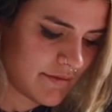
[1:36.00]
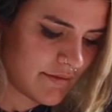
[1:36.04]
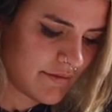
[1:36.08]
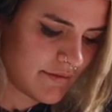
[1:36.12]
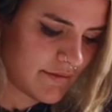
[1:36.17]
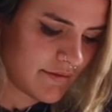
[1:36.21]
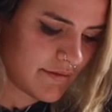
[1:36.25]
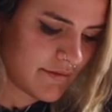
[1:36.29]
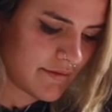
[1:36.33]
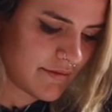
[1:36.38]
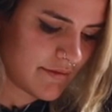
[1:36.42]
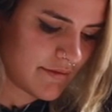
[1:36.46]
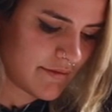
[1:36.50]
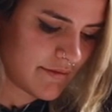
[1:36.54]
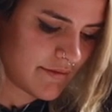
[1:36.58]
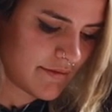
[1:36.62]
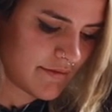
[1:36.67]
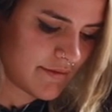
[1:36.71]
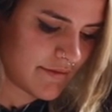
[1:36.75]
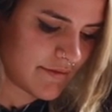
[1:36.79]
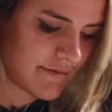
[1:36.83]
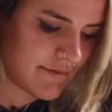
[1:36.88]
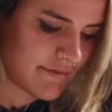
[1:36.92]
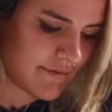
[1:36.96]

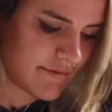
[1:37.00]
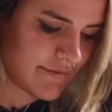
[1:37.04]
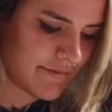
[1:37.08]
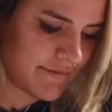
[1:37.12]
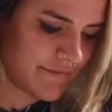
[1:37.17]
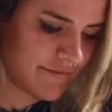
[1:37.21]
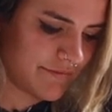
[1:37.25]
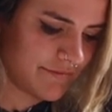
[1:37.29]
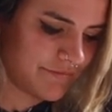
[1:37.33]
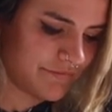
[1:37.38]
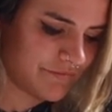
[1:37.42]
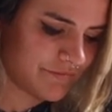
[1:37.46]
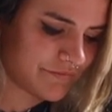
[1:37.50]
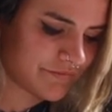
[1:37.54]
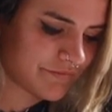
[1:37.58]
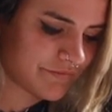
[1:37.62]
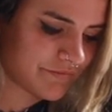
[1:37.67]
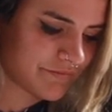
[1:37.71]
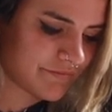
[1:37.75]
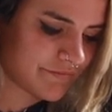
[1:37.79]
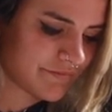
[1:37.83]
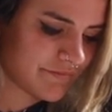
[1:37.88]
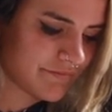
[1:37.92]
(silence)